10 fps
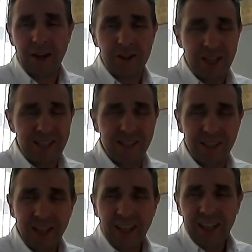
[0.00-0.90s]

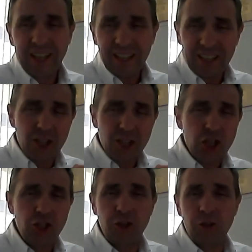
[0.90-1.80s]
That's a
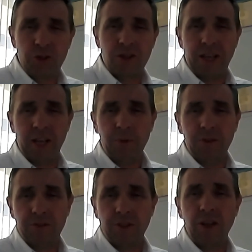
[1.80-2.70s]
huge element
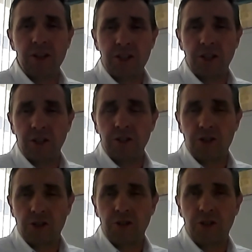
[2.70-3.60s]
for us that
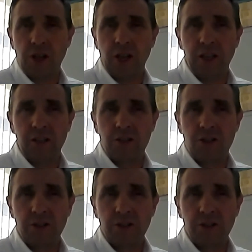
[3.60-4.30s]
should change.